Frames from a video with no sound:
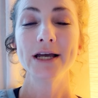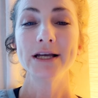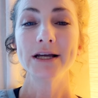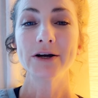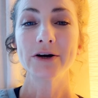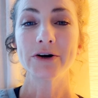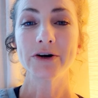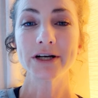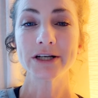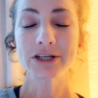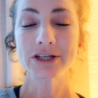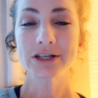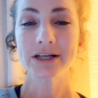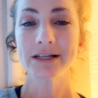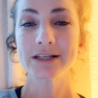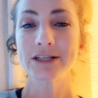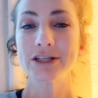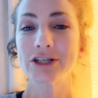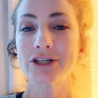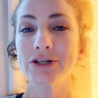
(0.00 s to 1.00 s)

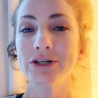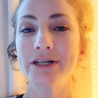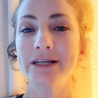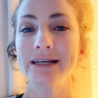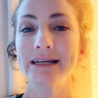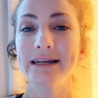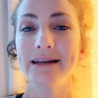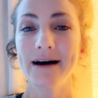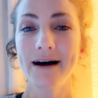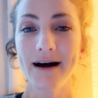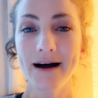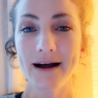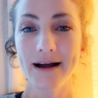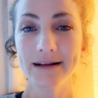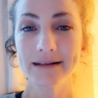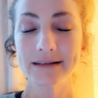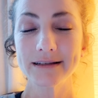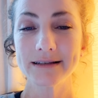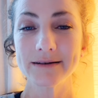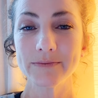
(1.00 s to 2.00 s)
Christians should
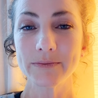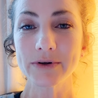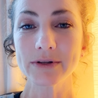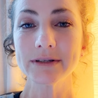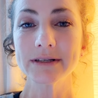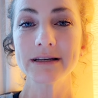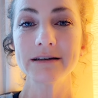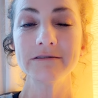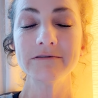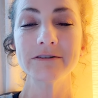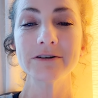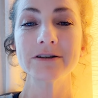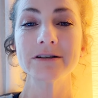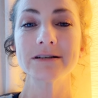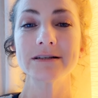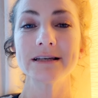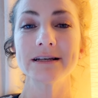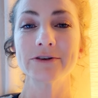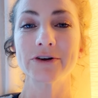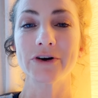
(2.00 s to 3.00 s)
not,
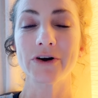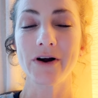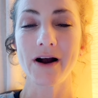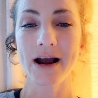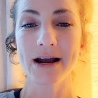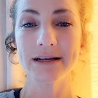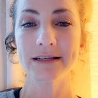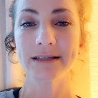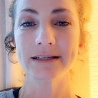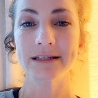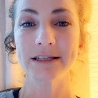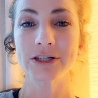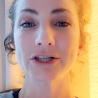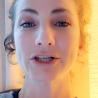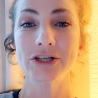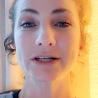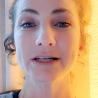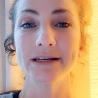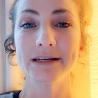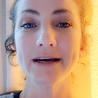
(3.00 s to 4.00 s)
believers in Christ
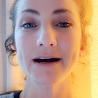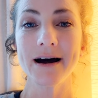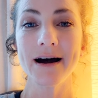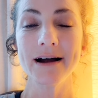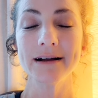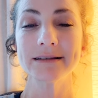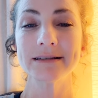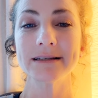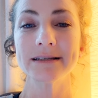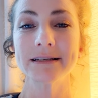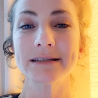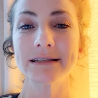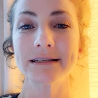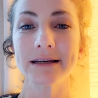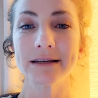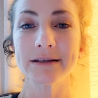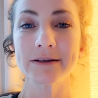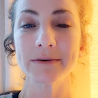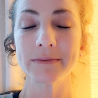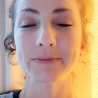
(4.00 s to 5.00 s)
should not
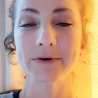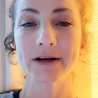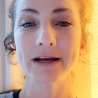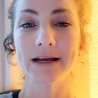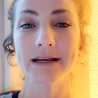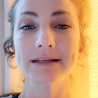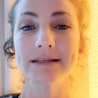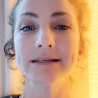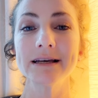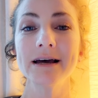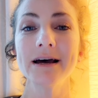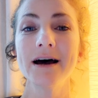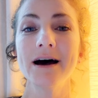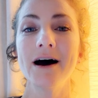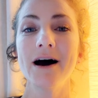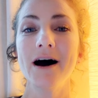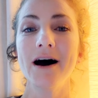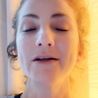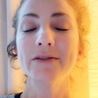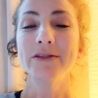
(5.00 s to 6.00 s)
celebrate
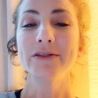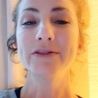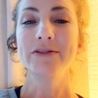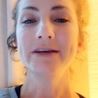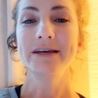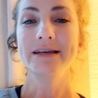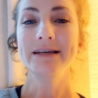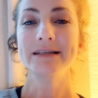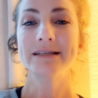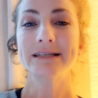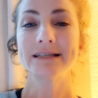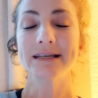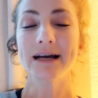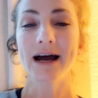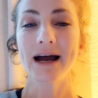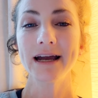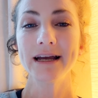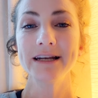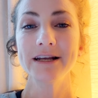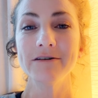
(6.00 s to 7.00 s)
the
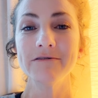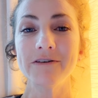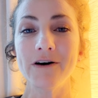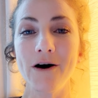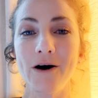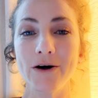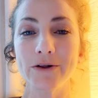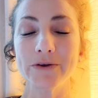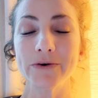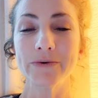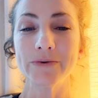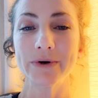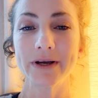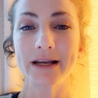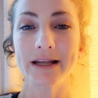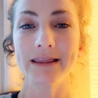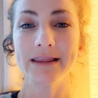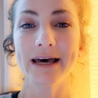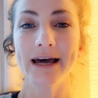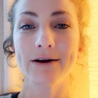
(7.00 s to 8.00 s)
side of
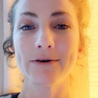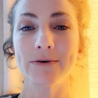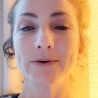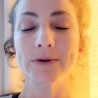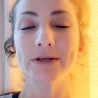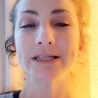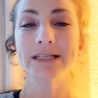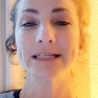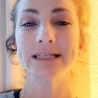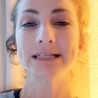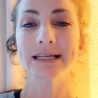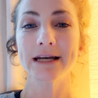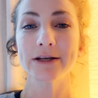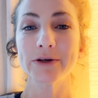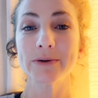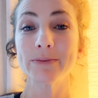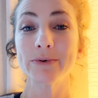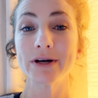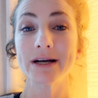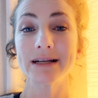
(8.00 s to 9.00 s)
Halloween that
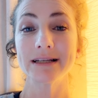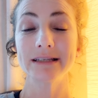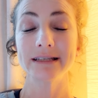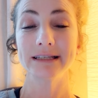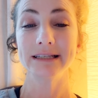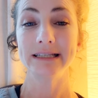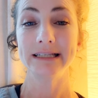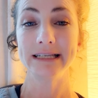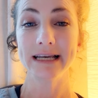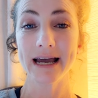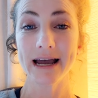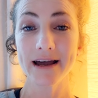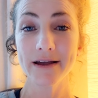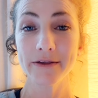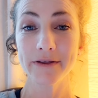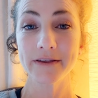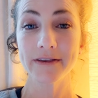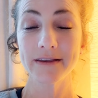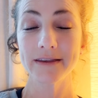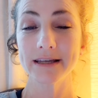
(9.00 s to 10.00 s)
celebrates
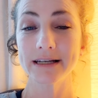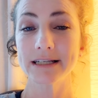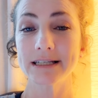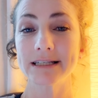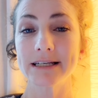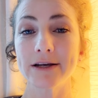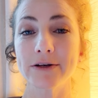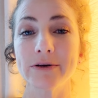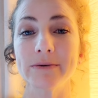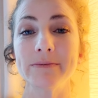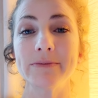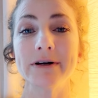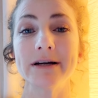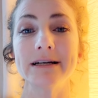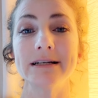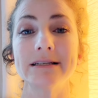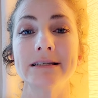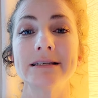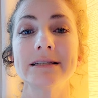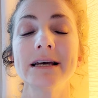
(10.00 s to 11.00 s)
death, that
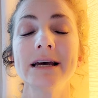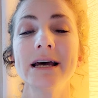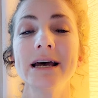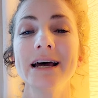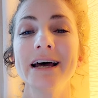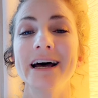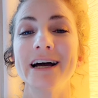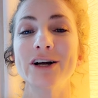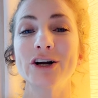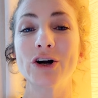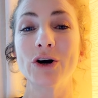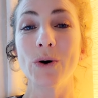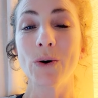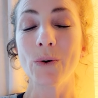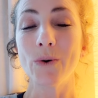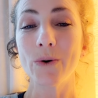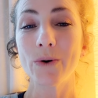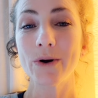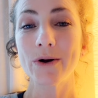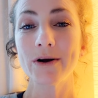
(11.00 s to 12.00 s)
celebrates
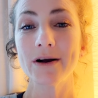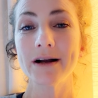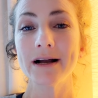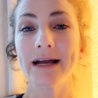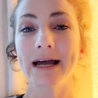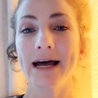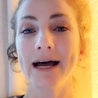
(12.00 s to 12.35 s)
gore,